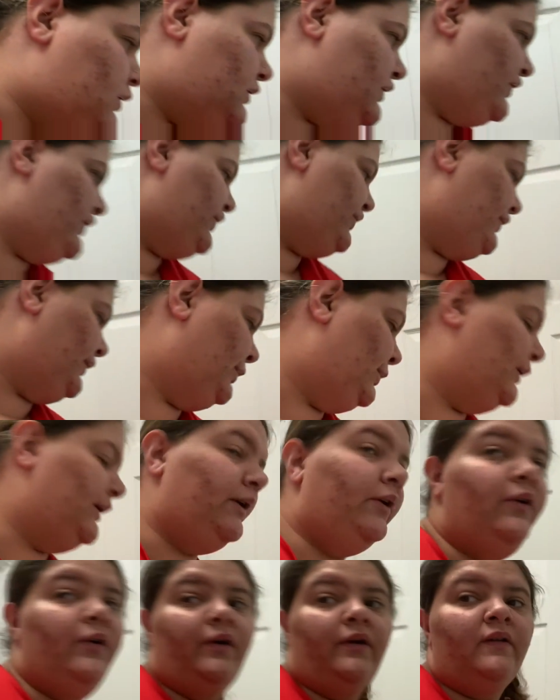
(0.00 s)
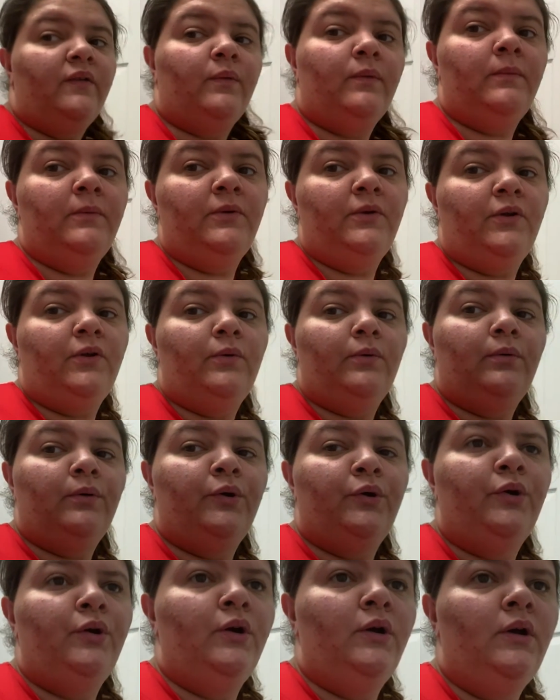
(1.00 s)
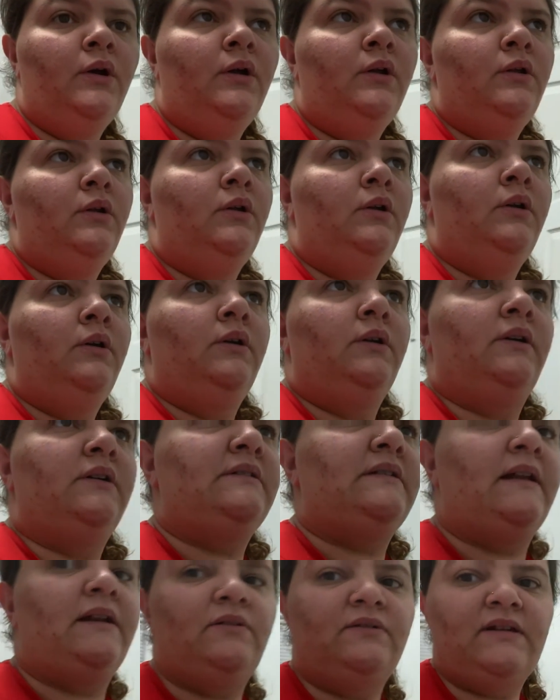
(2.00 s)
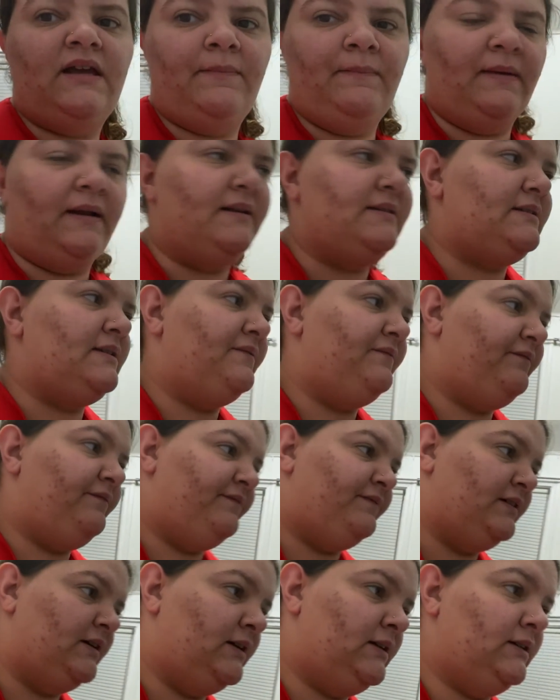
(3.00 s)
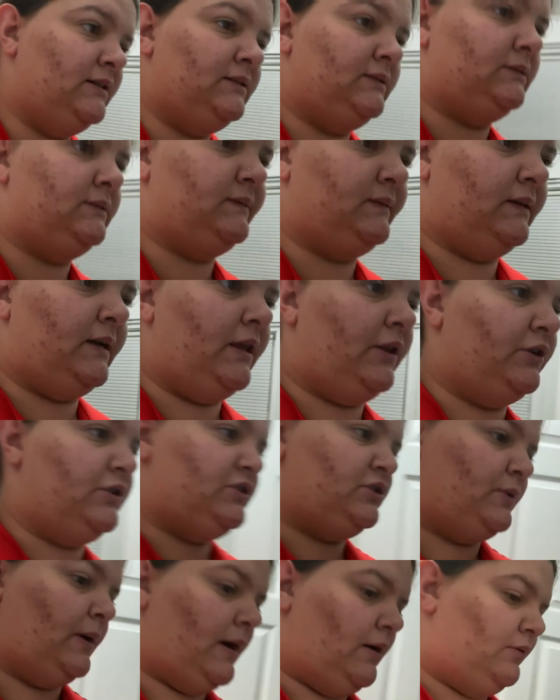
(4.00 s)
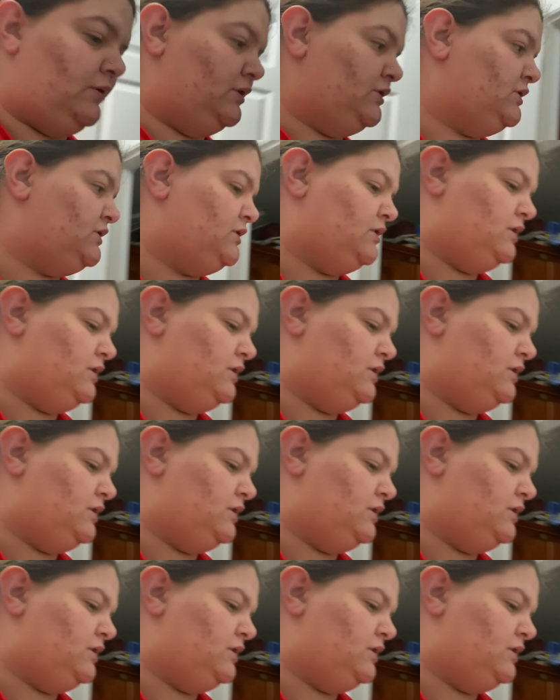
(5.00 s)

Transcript: so that's what I'm gonna do. Because I don't take medicine for another two hours.